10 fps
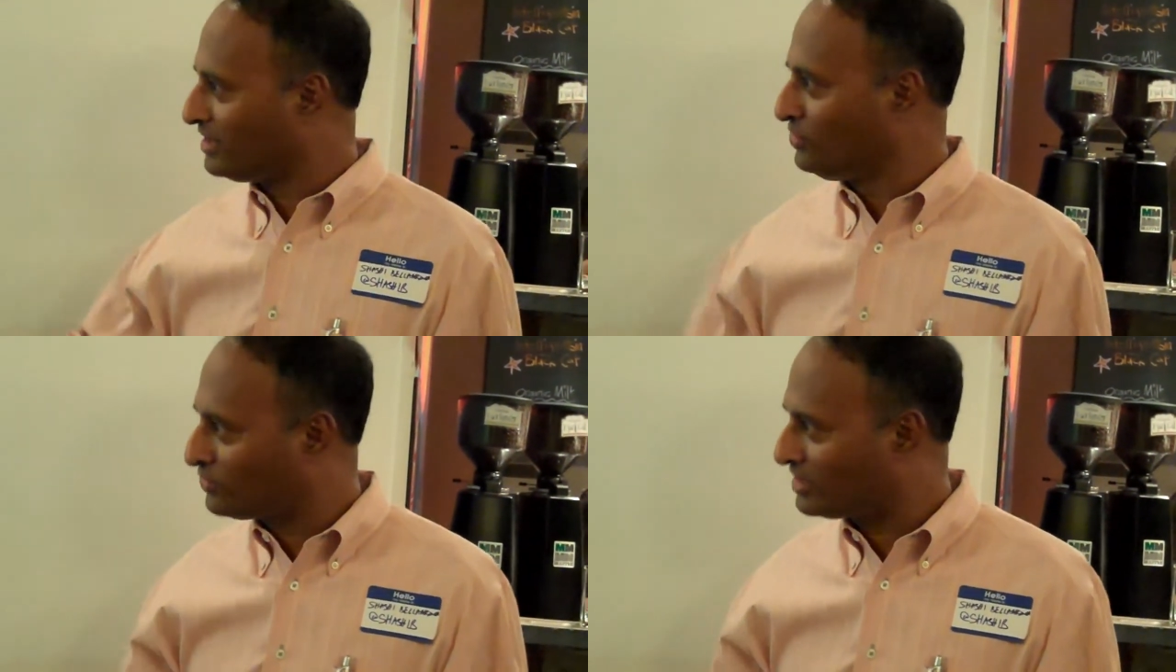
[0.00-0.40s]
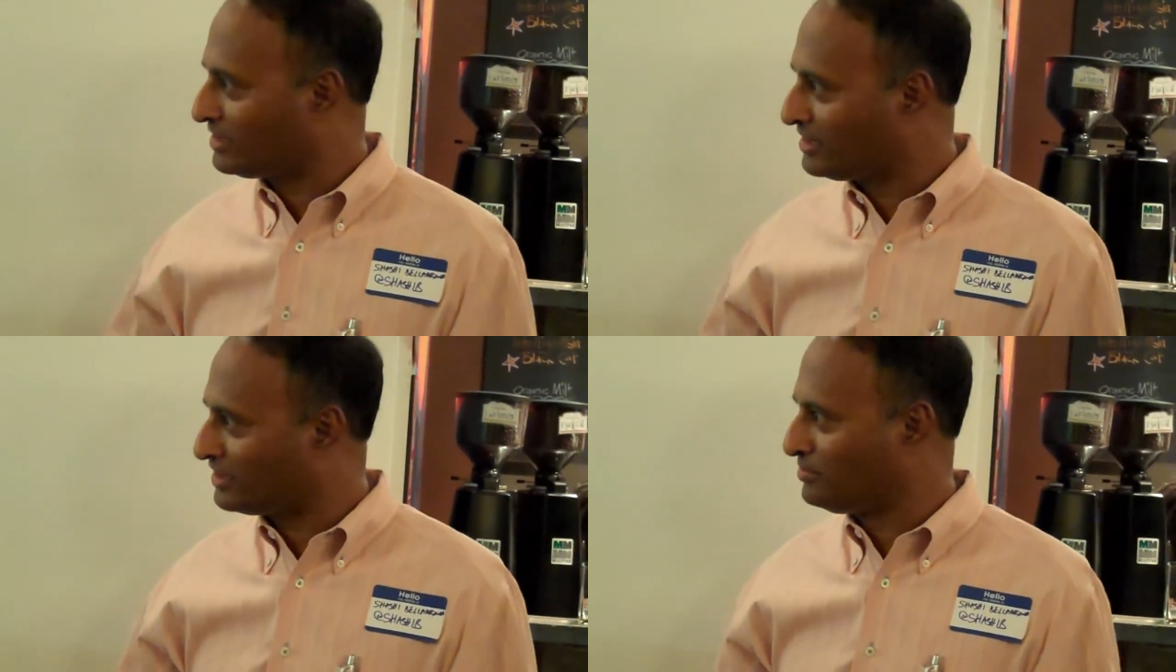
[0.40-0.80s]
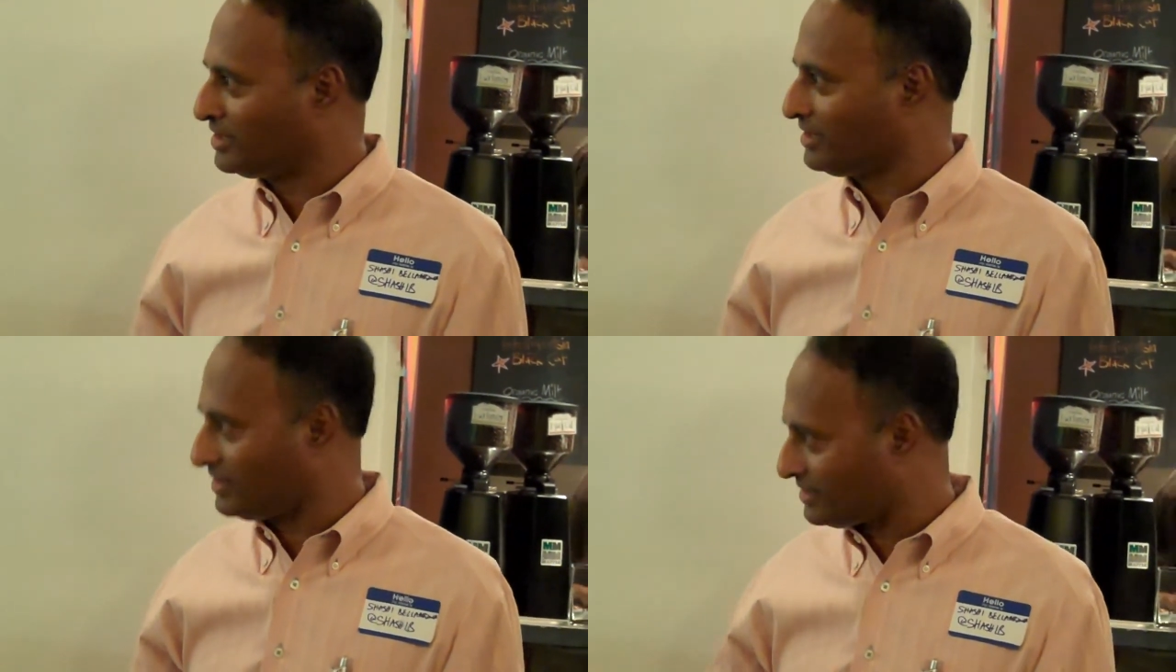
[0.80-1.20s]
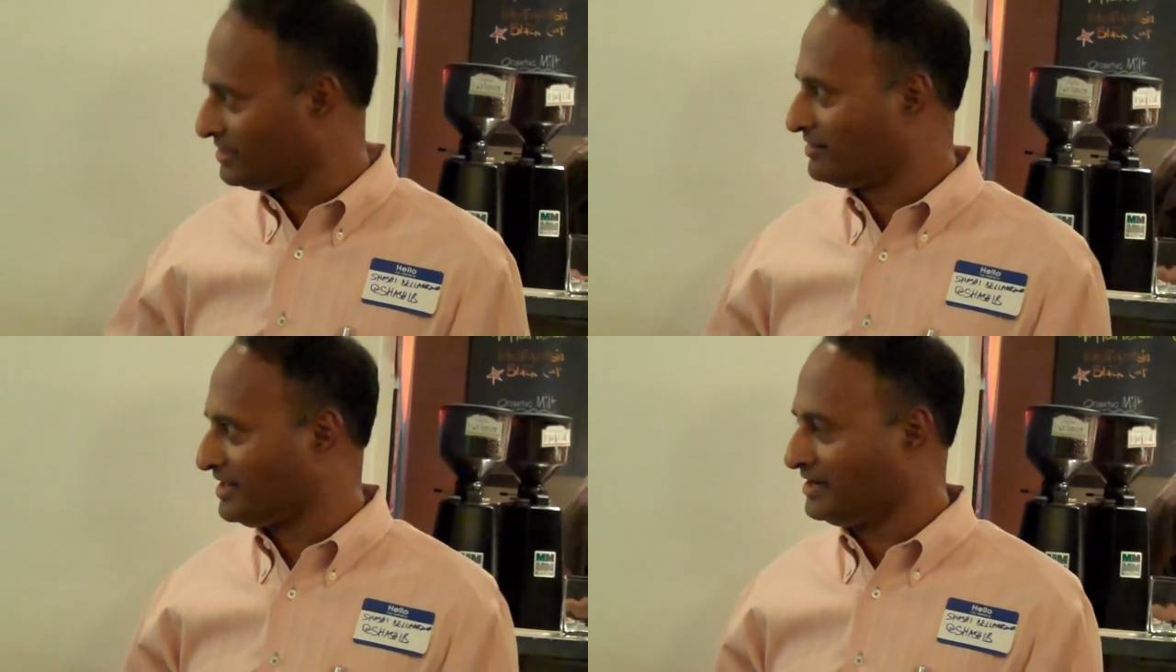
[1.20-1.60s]
Can you give me
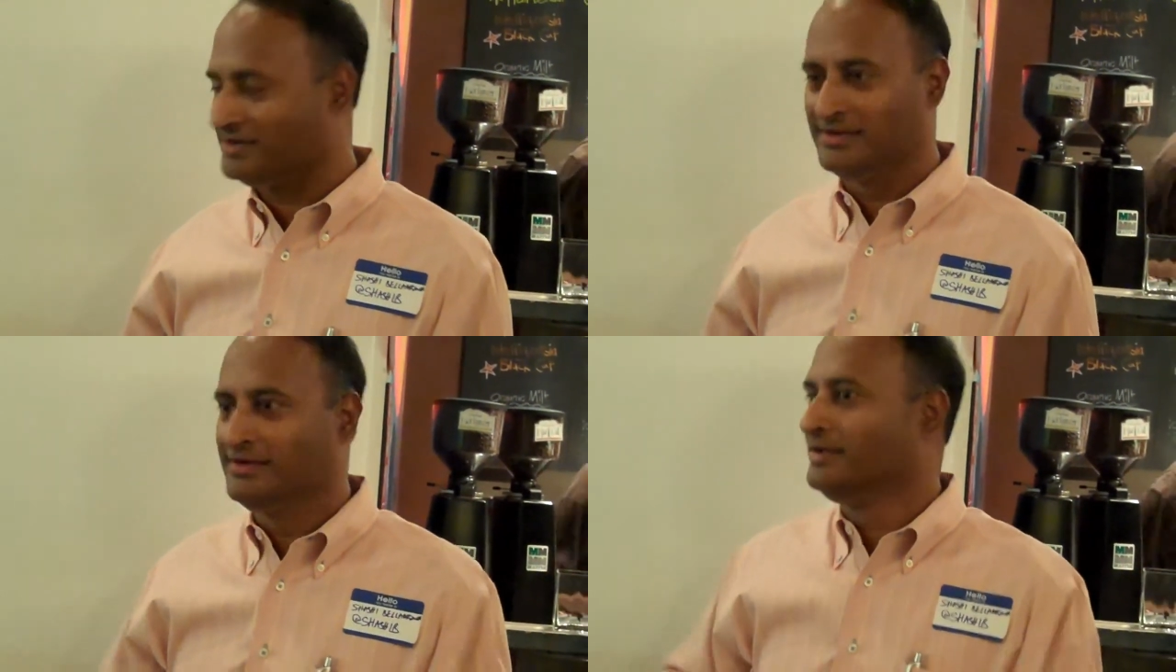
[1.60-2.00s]
a ride?